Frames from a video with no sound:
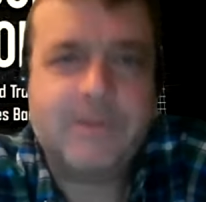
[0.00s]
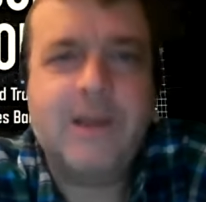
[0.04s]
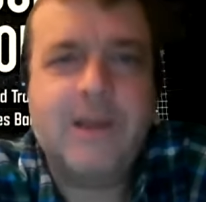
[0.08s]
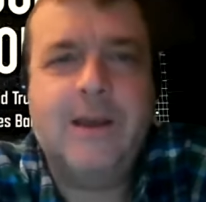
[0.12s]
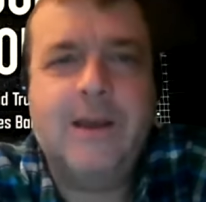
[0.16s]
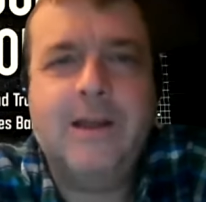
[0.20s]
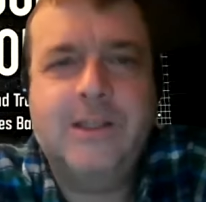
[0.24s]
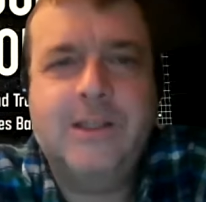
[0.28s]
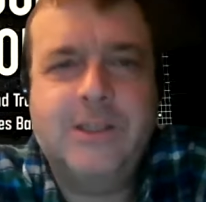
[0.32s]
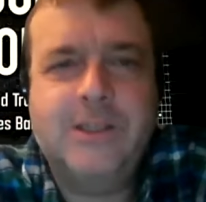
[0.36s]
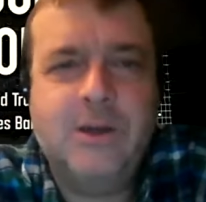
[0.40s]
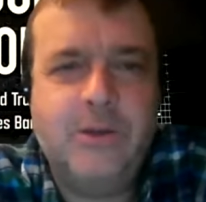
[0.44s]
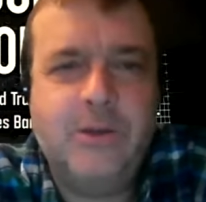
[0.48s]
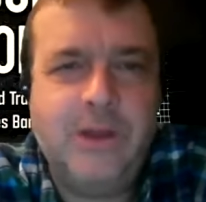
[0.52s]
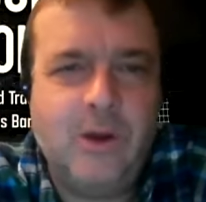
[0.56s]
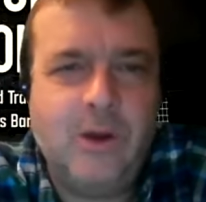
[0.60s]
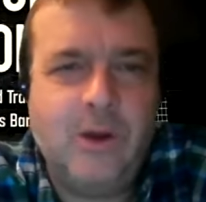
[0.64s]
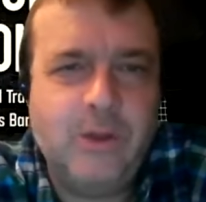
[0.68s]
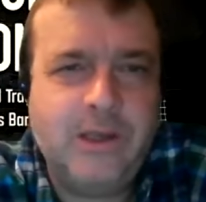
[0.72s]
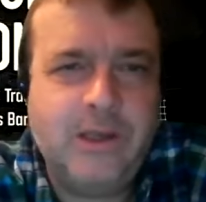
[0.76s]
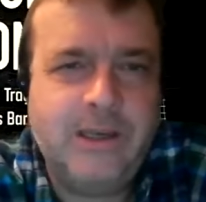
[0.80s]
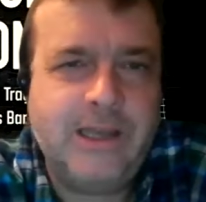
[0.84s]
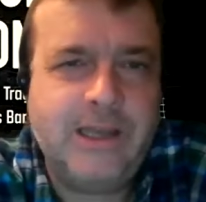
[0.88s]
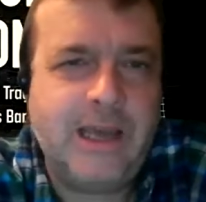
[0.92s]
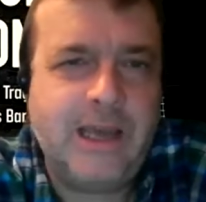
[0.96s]
Uh, so the
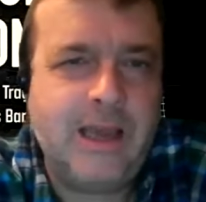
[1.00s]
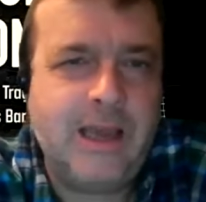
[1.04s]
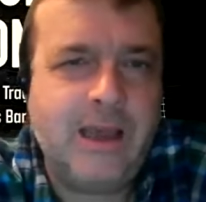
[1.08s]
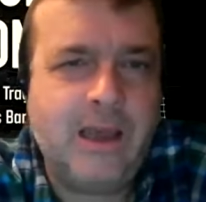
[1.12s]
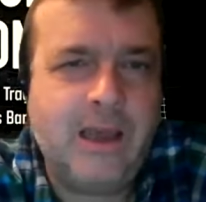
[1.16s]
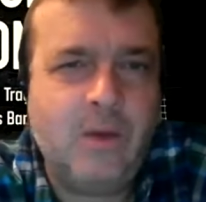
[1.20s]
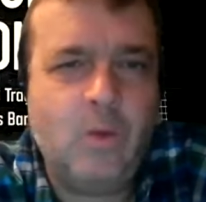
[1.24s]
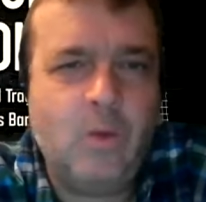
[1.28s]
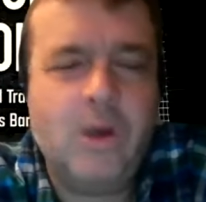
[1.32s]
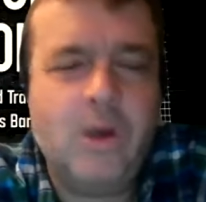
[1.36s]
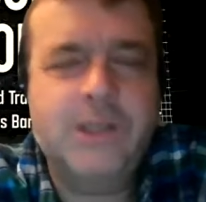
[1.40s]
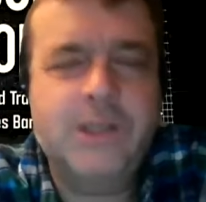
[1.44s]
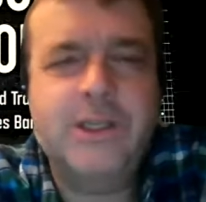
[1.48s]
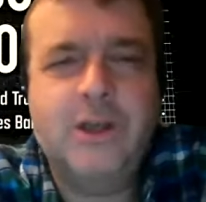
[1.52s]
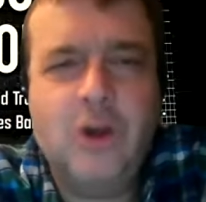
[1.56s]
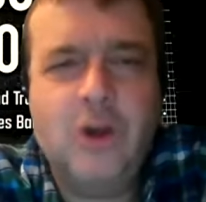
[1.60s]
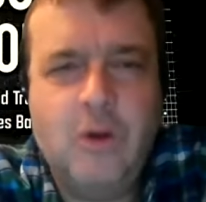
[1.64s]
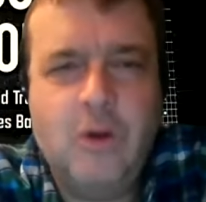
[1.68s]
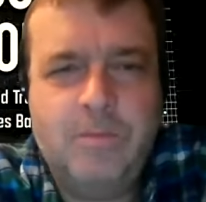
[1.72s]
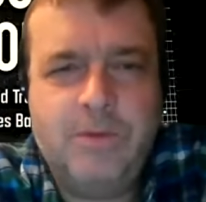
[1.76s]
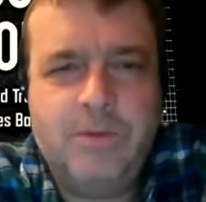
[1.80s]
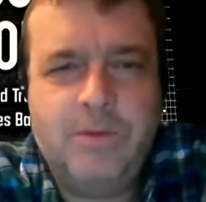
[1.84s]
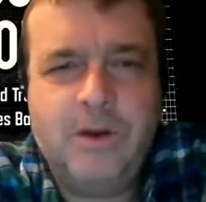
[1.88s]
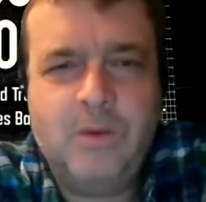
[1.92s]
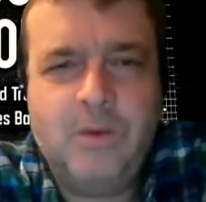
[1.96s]
only day it wasn't
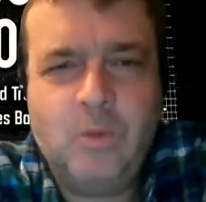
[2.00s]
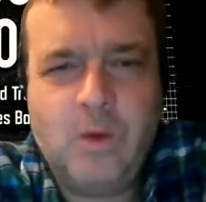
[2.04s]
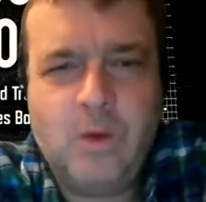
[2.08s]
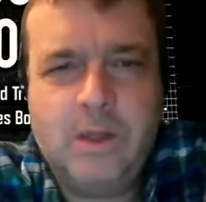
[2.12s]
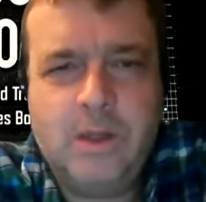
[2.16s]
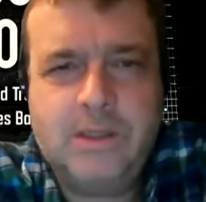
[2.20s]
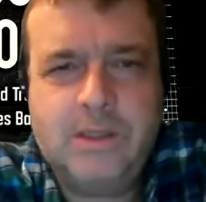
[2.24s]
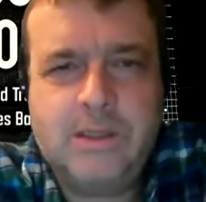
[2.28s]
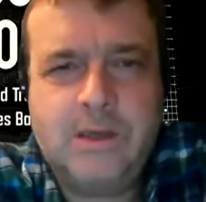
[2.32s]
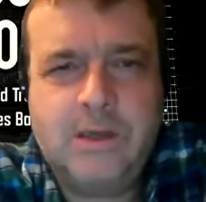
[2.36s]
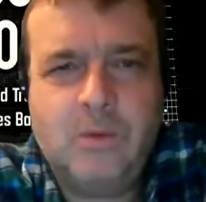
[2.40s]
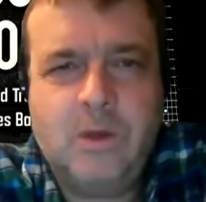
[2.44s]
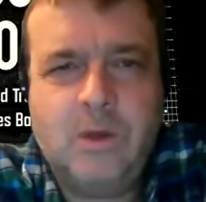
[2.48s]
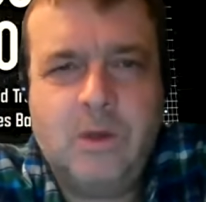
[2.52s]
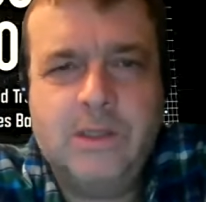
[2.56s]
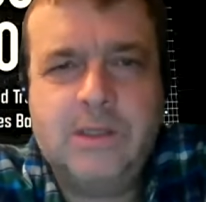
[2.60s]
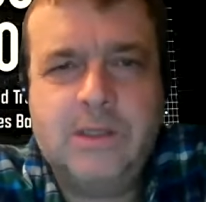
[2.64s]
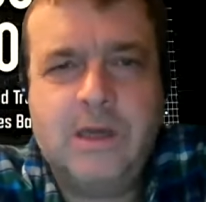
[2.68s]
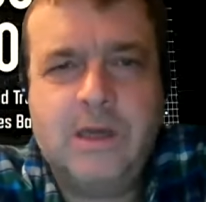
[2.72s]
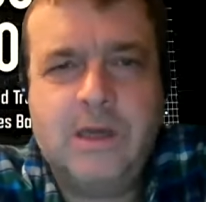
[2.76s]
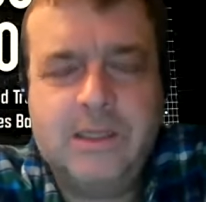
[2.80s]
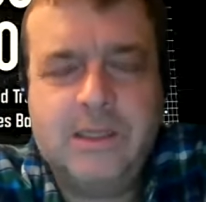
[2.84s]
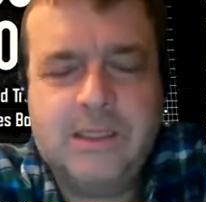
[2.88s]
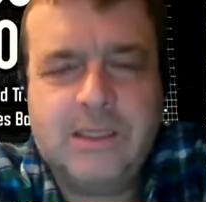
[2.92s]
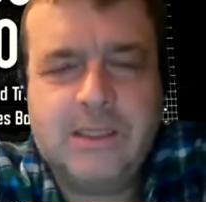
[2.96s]
open was was
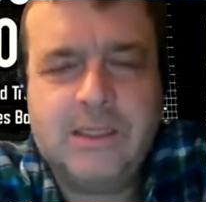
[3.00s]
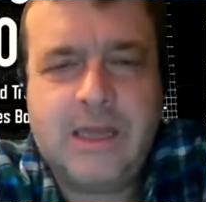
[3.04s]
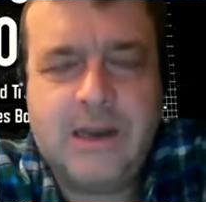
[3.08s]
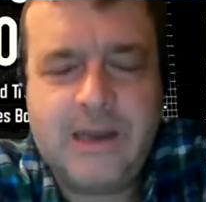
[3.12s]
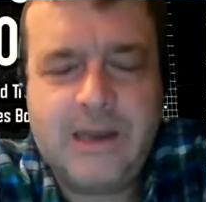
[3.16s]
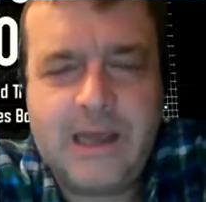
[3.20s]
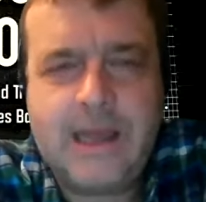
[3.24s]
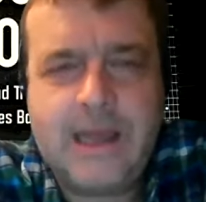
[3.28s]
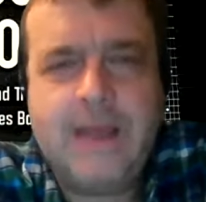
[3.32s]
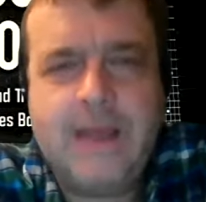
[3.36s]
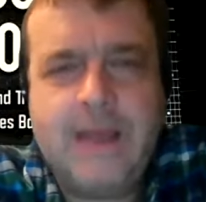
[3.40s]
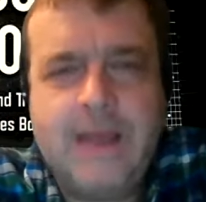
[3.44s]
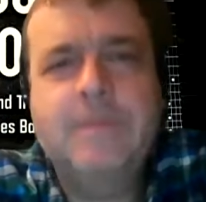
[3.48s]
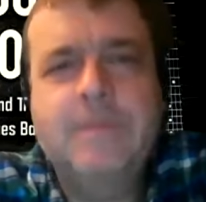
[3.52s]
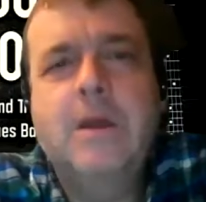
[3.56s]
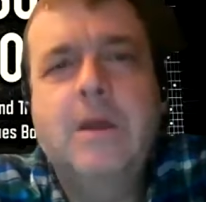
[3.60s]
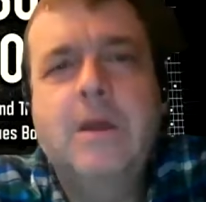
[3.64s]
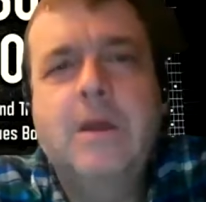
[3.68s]
on Sunday